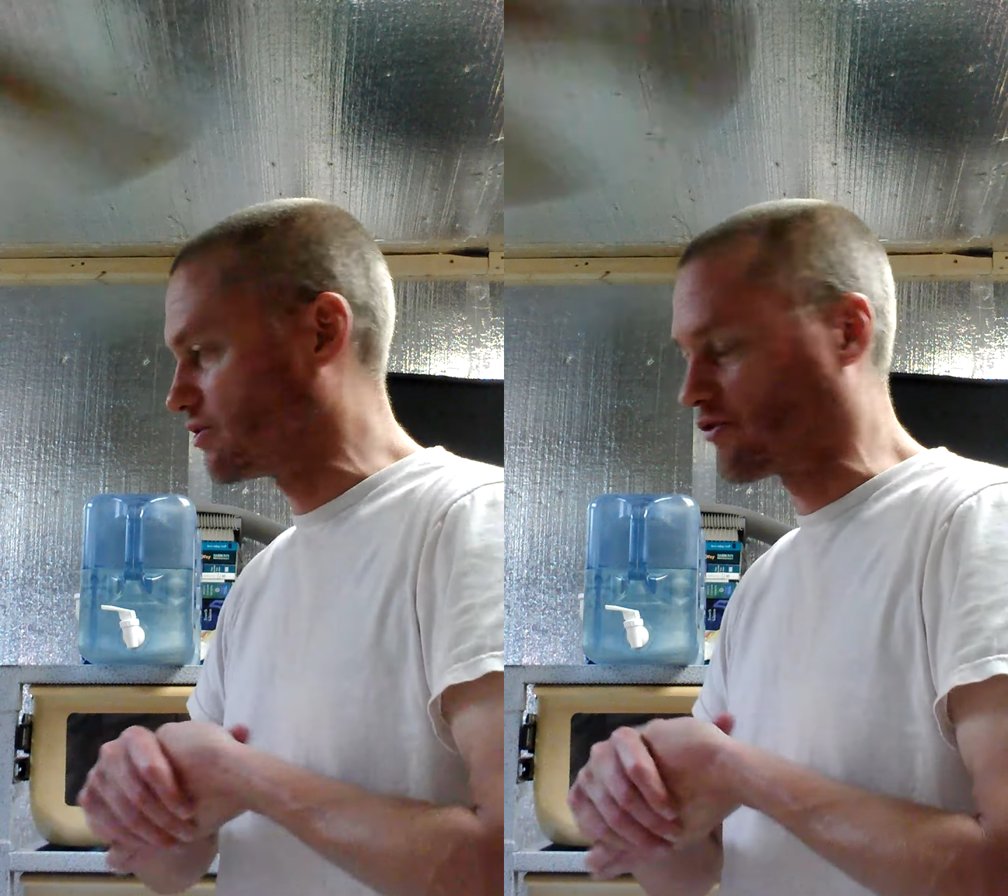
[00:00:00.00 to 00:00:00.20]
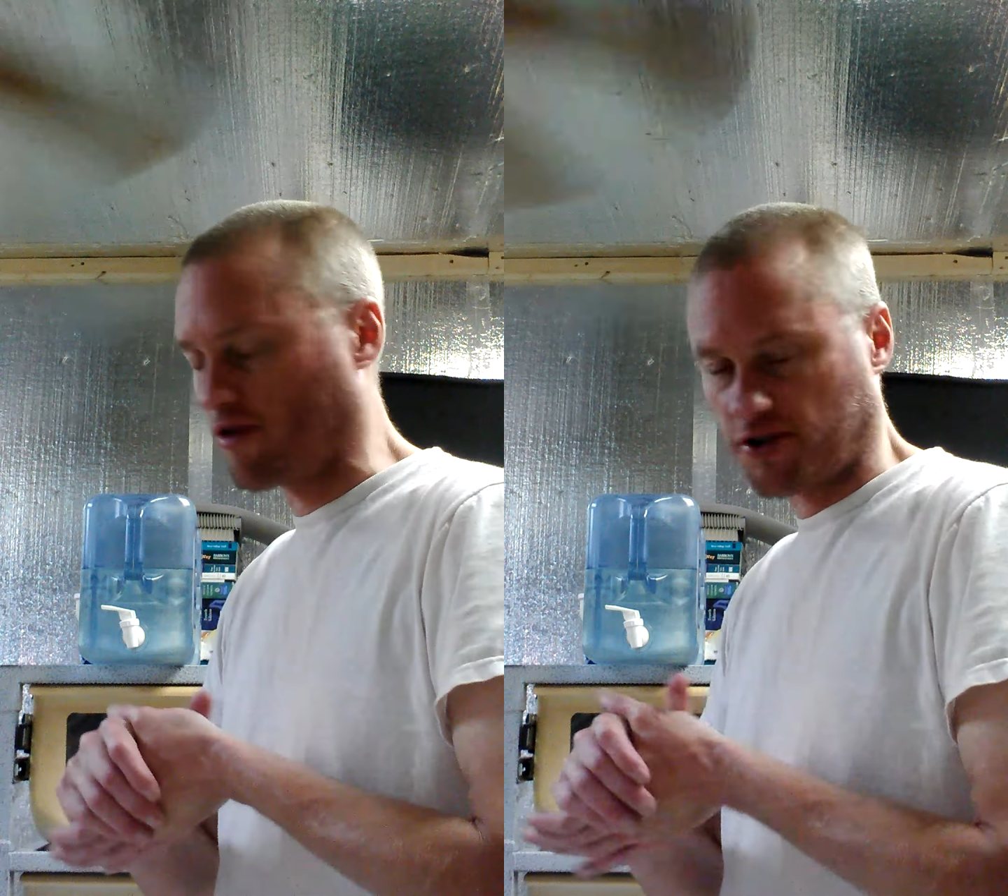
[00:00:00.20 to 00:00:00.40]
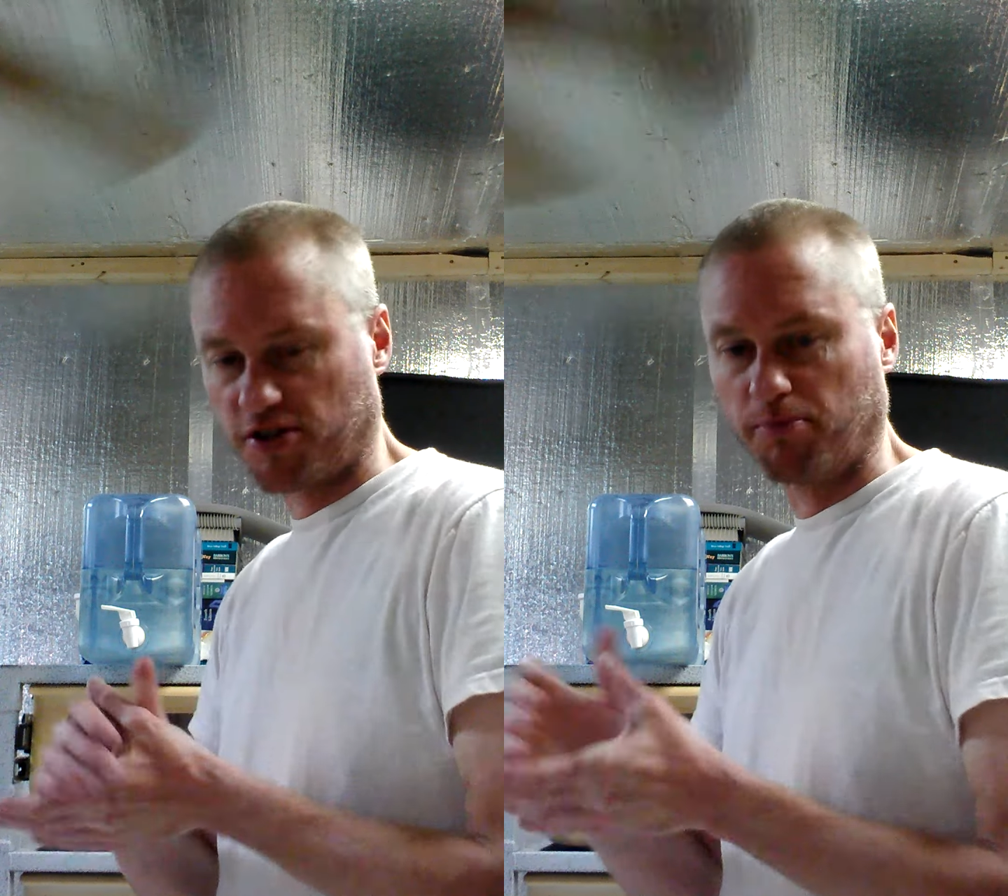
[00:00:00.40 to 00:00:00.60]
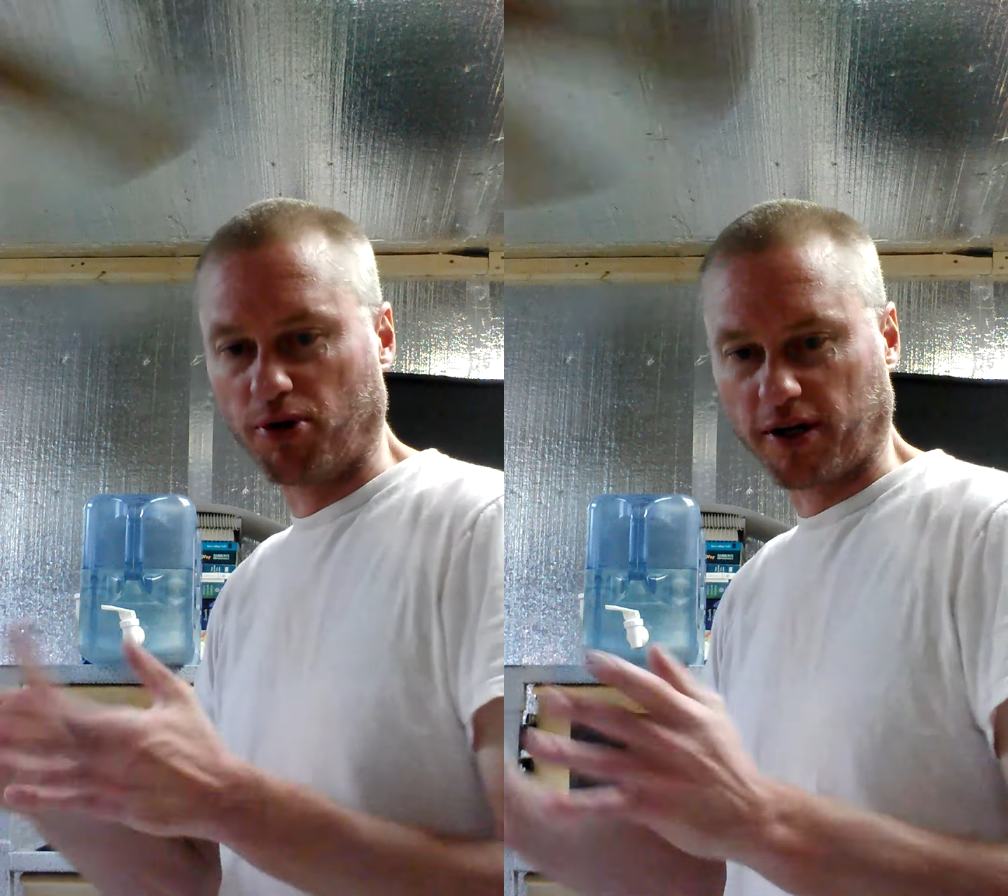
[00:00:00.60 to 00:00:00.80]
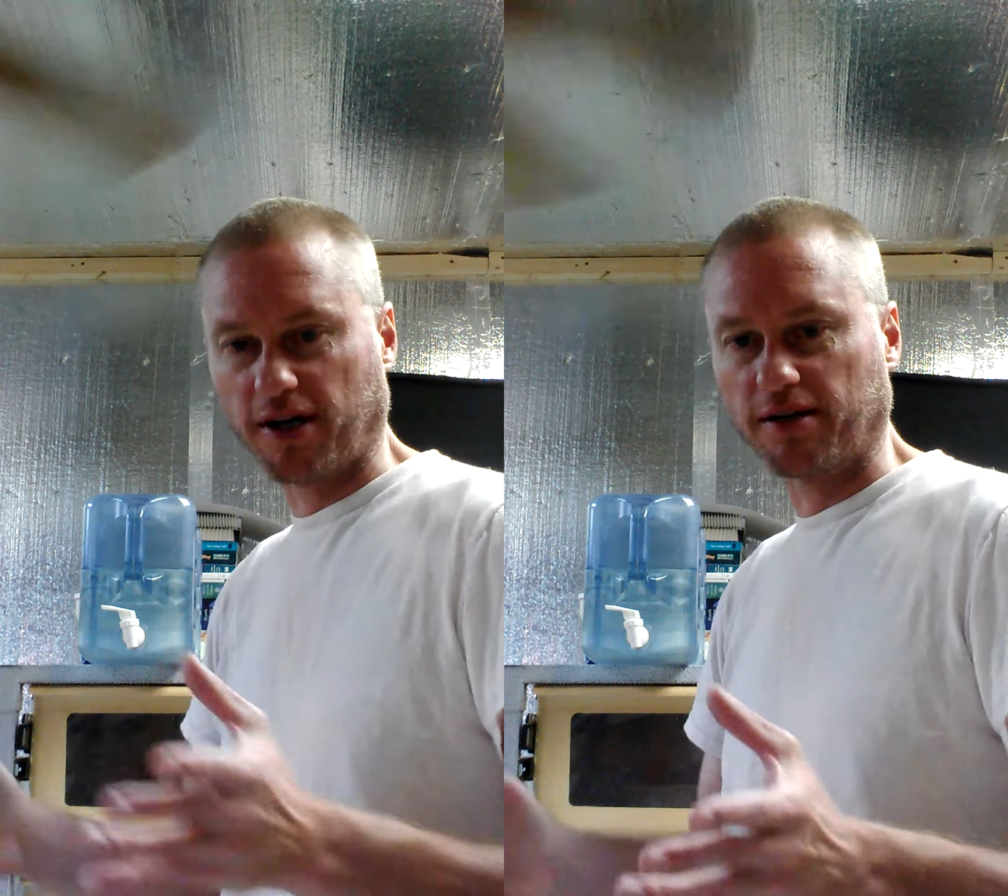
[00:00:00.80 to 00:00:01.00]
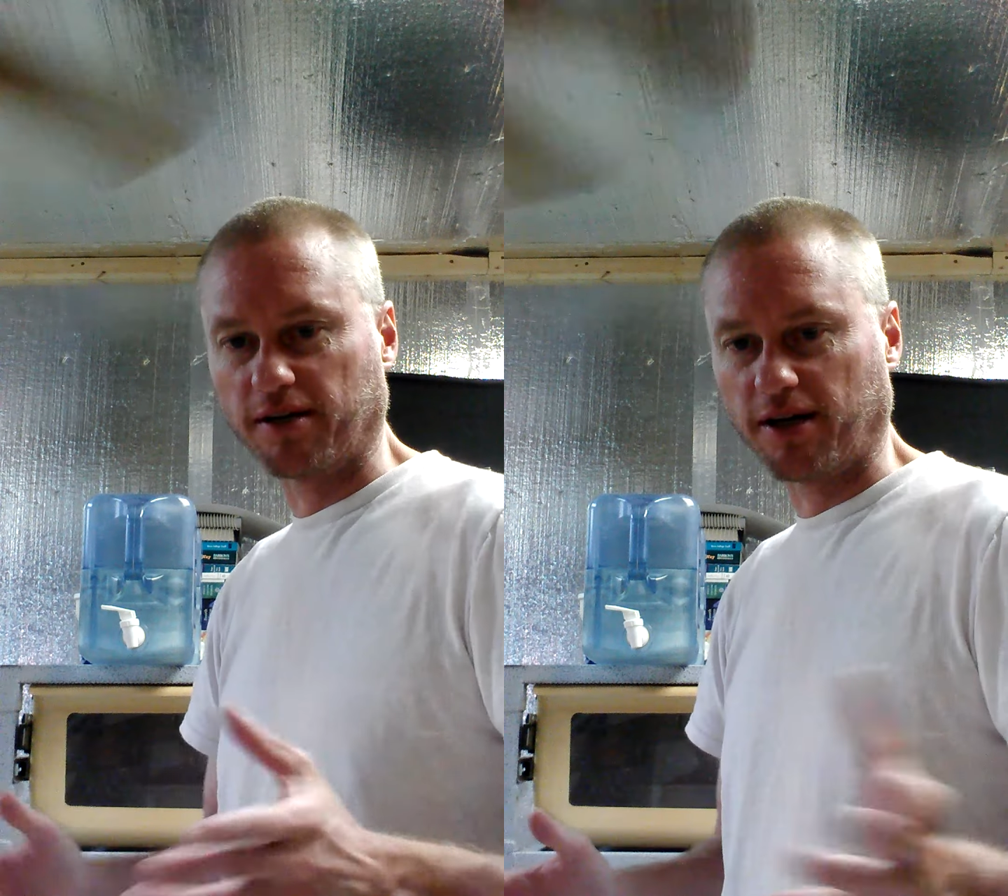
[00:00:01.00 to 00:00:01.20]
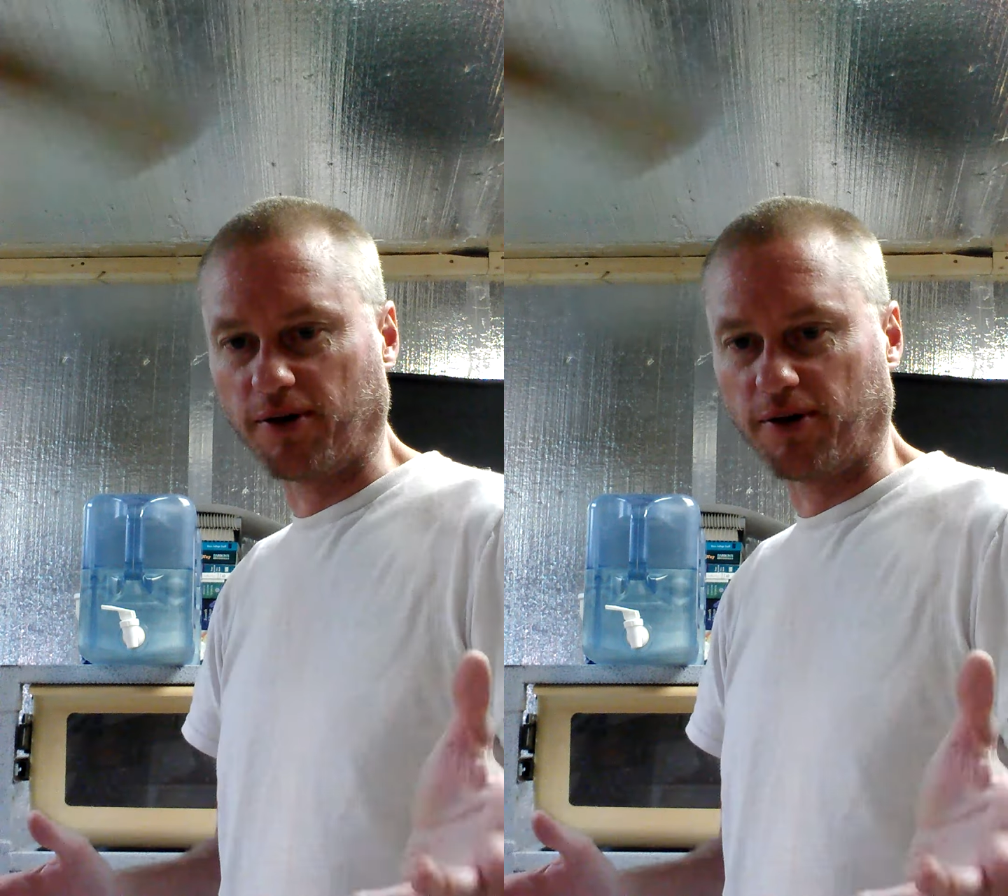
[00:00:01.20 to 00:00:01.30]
versus a book on how